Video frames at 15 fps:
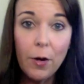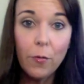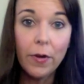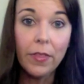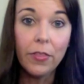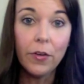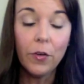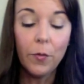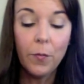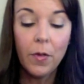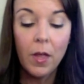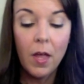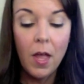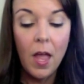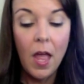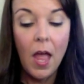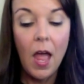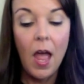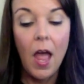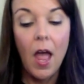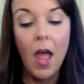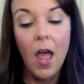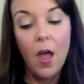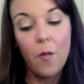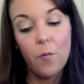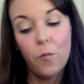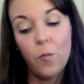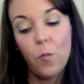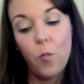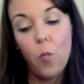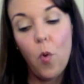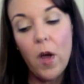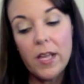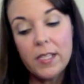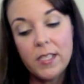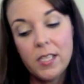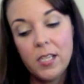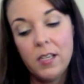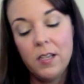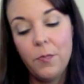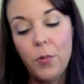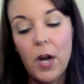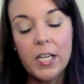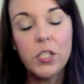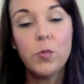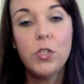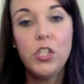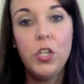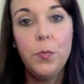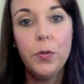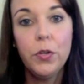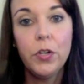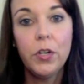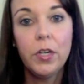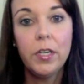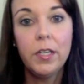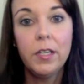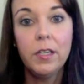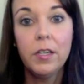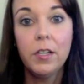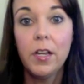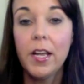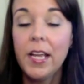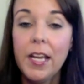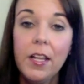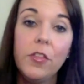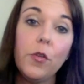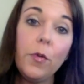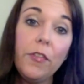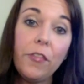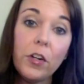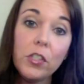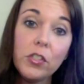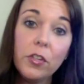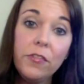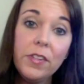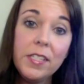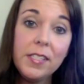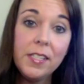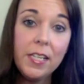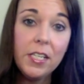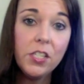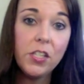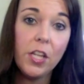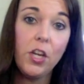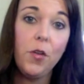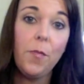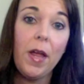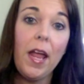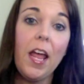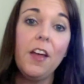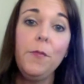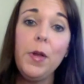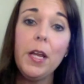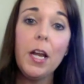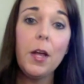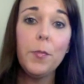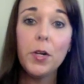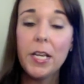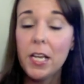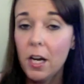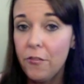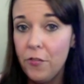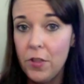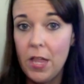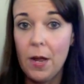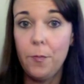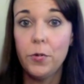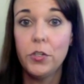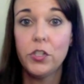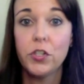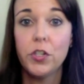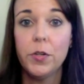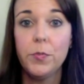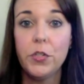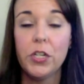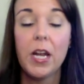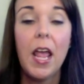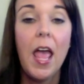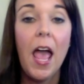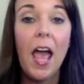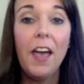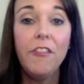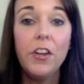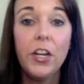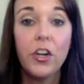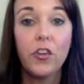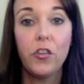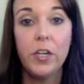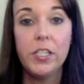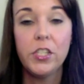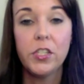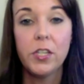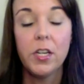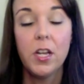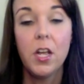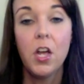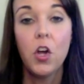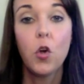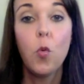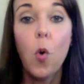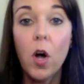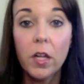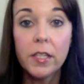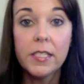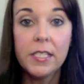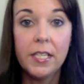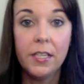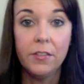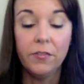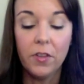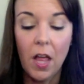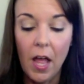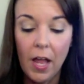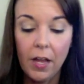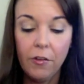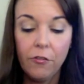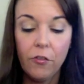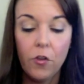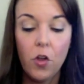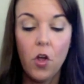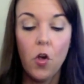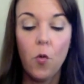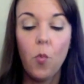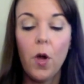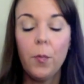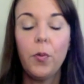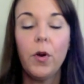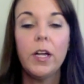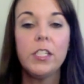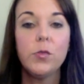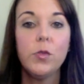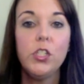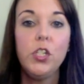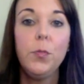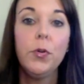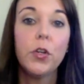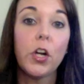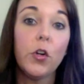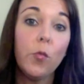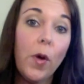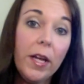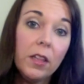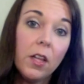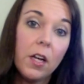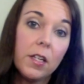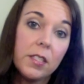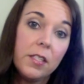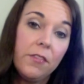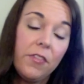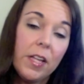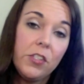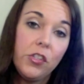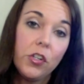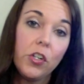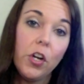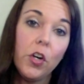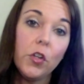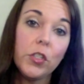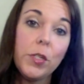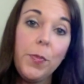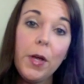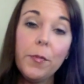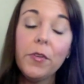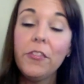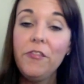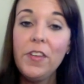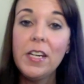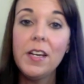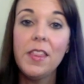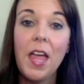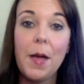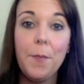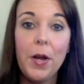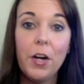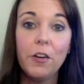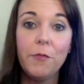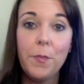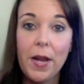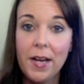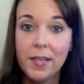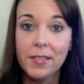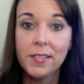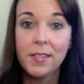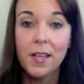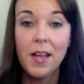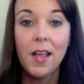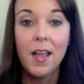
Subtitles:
with them? What price would you put on, again, the reversal of a disease that you may have, being able to get off of that prescription, have an increased quality of life? What price would you put on weight loss if that's your goal, to be able to fit into that pair of pants